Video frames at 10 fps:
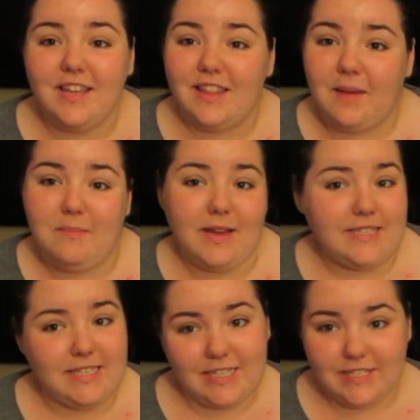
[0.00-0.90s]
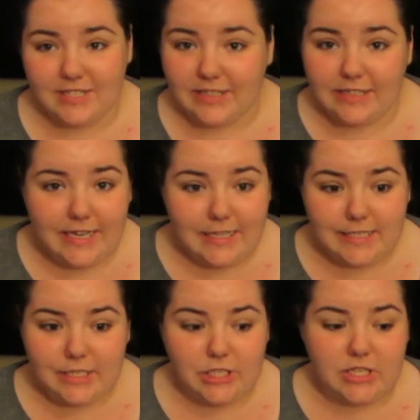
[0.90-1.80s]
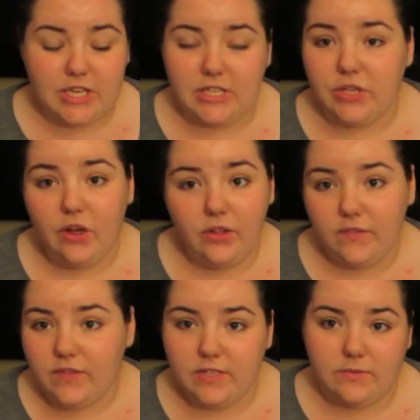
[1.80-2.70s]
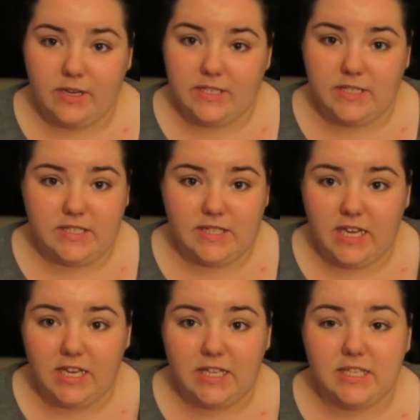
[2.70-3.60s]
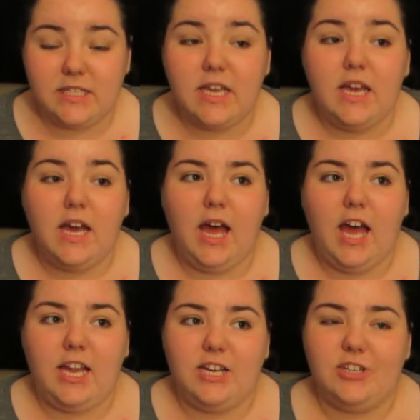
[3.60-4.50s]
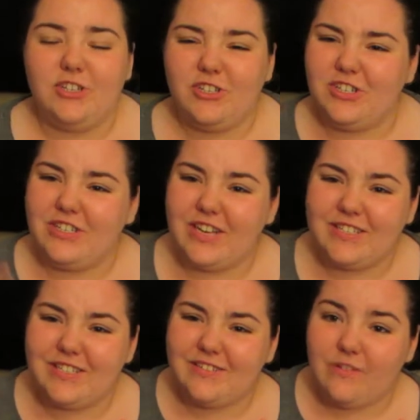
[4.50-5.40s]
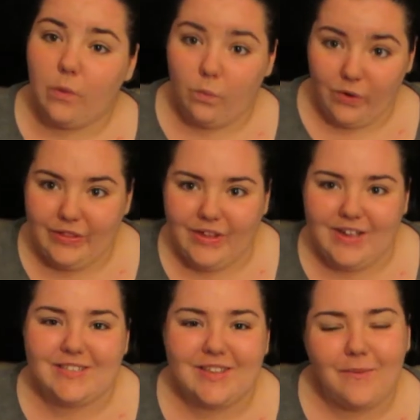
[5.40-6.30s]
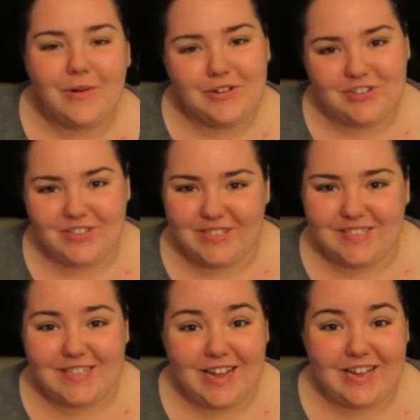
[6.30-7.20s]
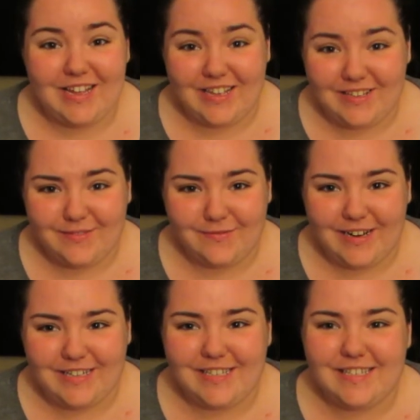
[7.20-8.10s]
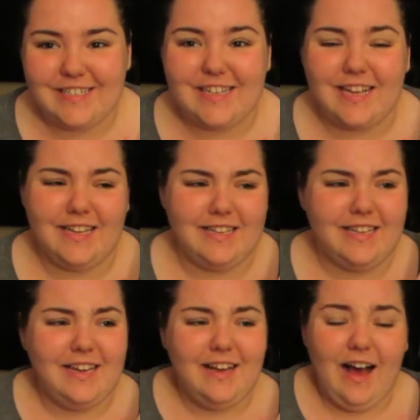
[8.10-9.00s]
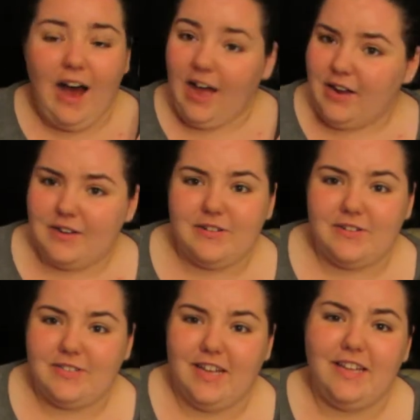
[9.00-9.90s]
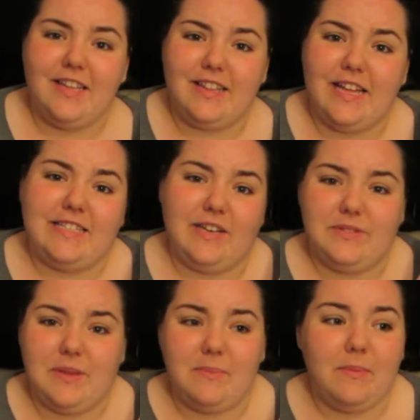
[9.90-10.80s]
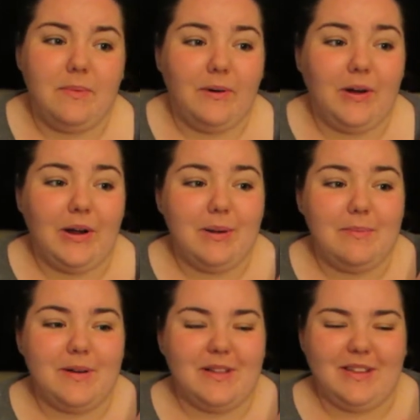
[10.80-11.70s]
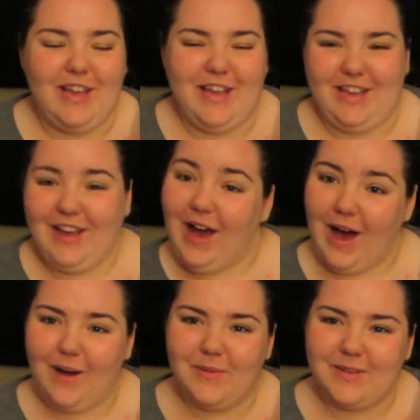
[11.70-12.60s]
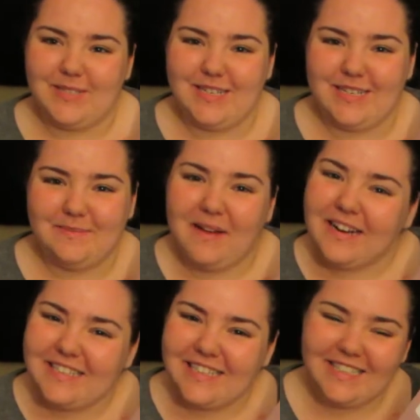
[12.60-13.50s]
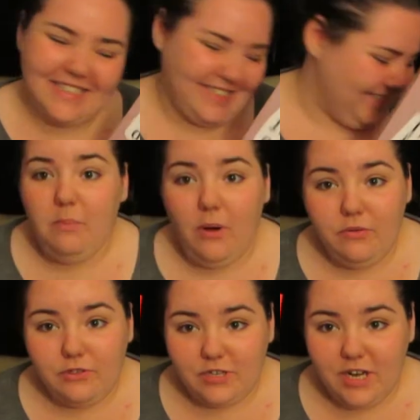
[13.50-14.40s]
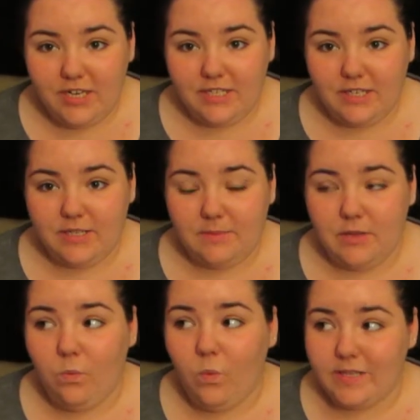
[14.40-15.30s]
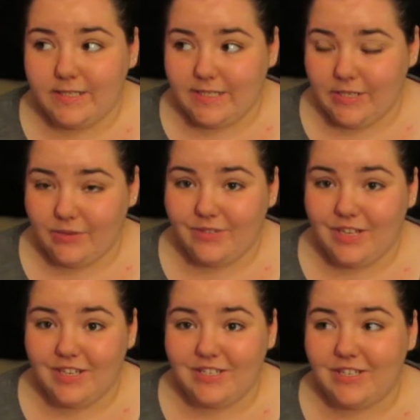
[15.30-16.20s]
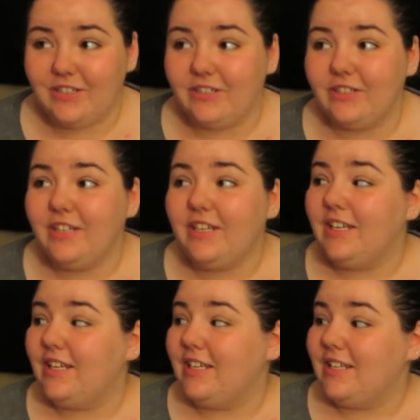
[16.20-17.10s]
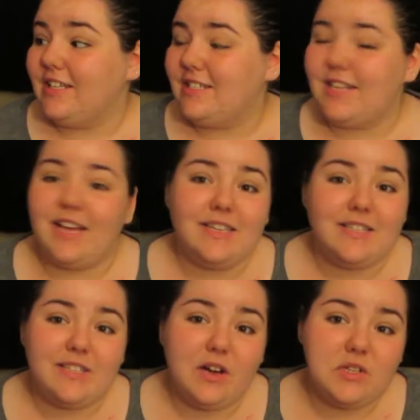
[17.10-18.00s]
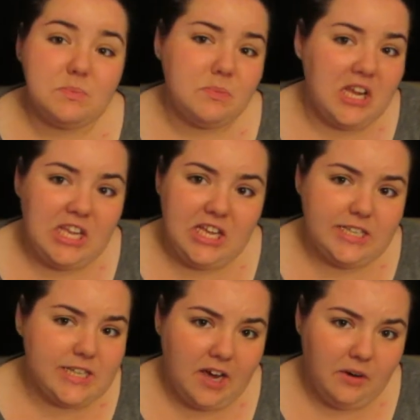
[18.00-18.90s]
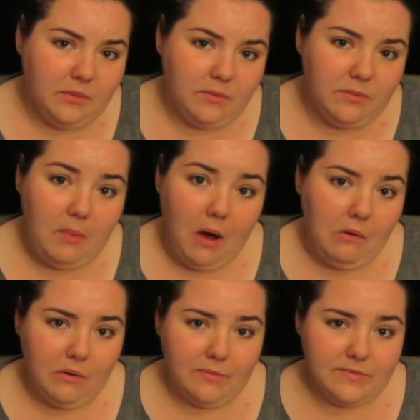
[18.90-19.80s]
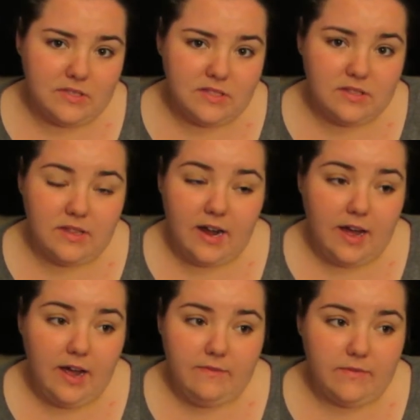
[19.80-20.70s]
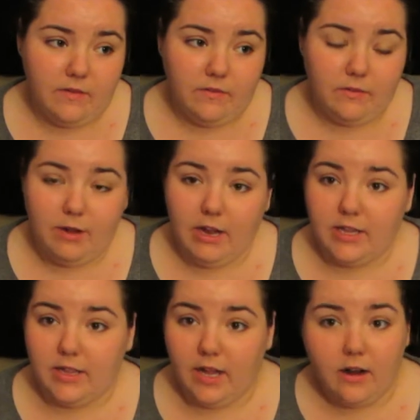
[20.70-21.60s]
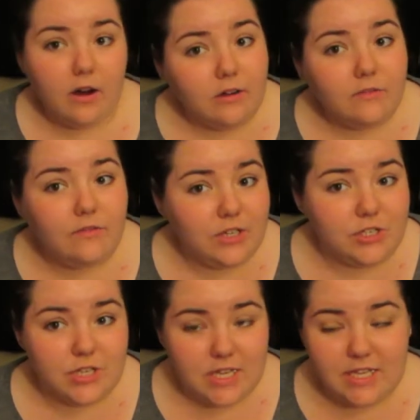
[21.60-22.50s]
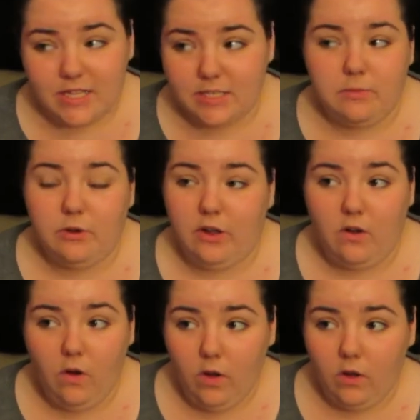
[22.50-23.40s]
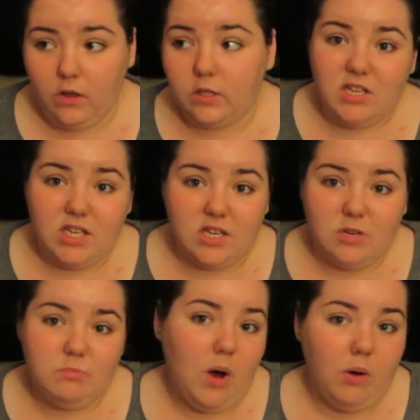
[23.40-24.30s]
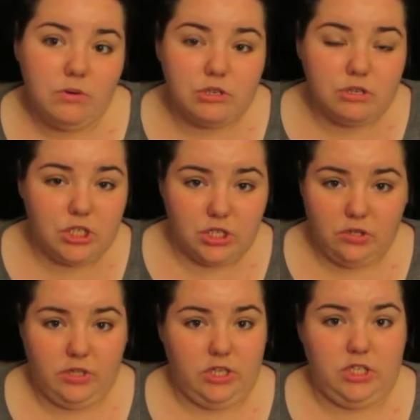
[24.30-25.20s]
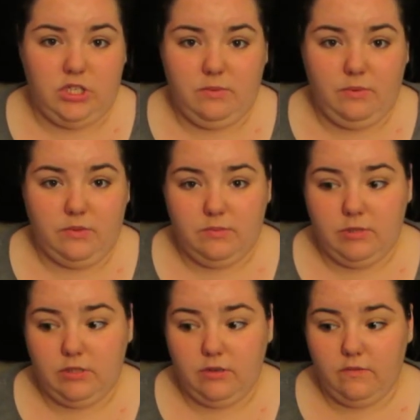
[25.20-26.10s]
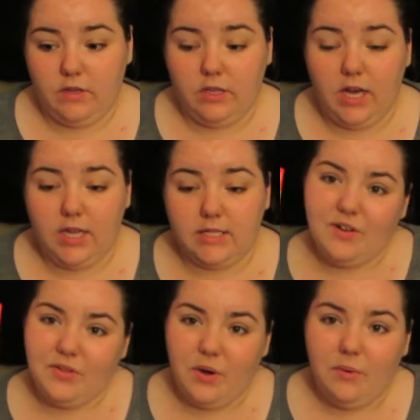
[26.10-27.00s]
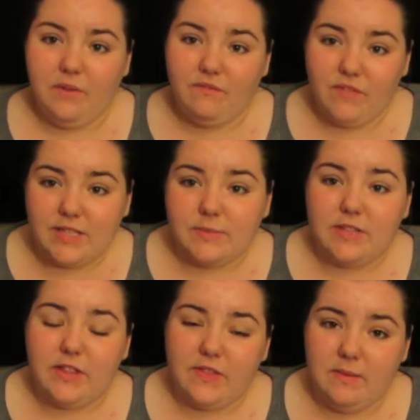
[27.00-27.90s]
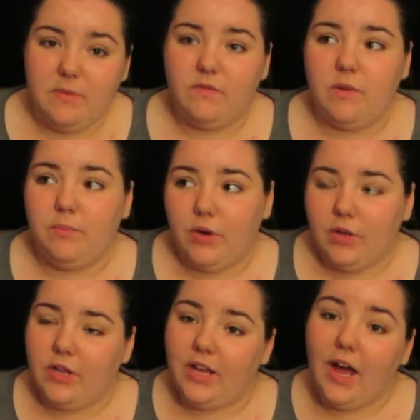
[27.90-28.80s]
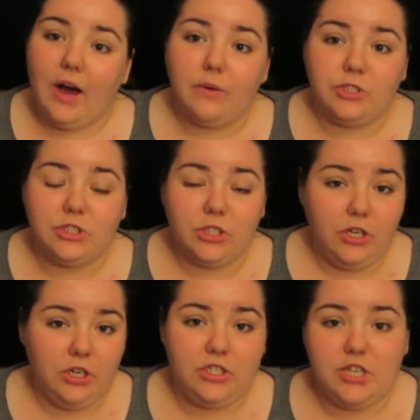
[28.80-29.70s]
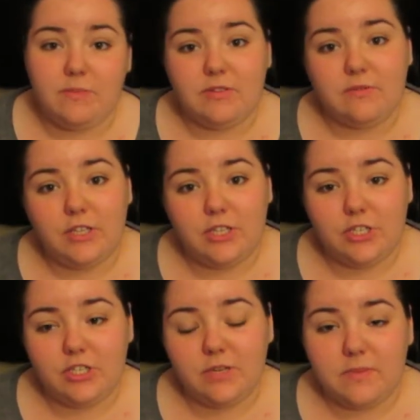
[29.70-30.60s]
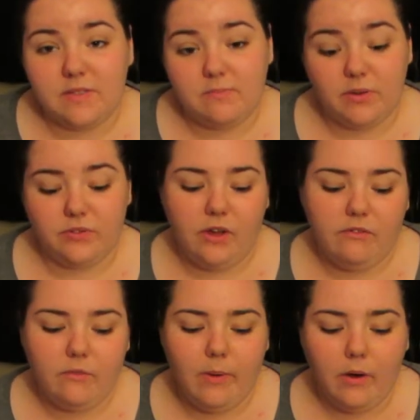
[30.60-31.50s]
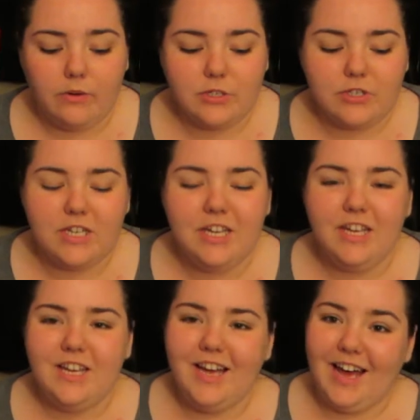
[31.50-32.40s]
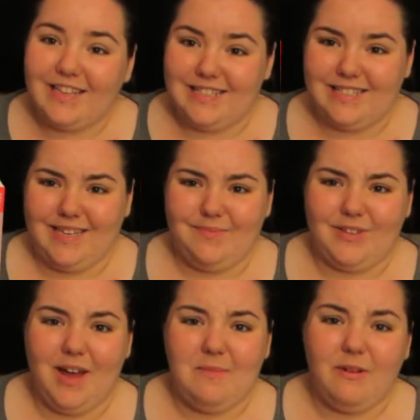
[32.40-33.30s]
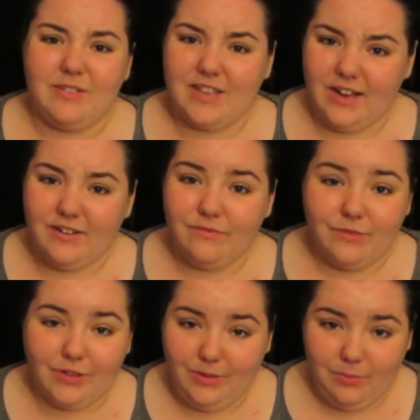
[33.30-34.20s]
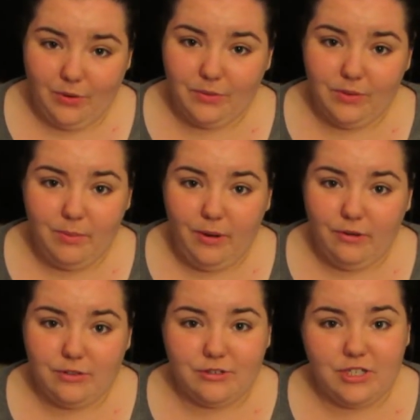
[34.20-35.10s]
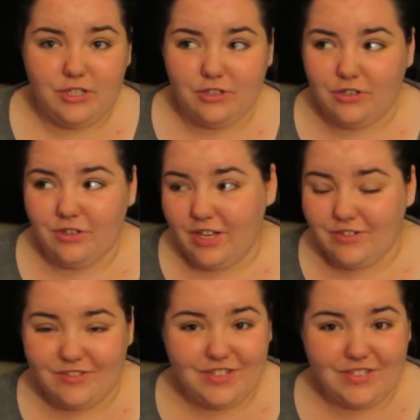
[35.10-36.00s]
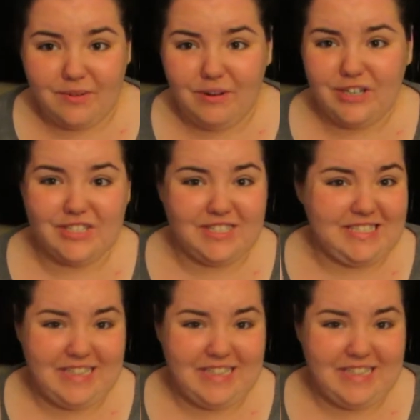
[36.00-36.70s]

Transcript: that Mexicans are lazy. She thinks all of these racist things. And she doesn't realize that what she is saying is racist. And I understand that that's how some people are, but like, I wasn't expecting it. Poetry idea to me was cute until Sana starts breaking down poems that I've never read and that aren't featured in this book at all in a poetry journal that she's supposed to be doing for class. And although it fits with the theme of the book, like how her and Jamie's relationship is built off of poetry, at the same time I was kind of really bored with the poetry journal entries, so I just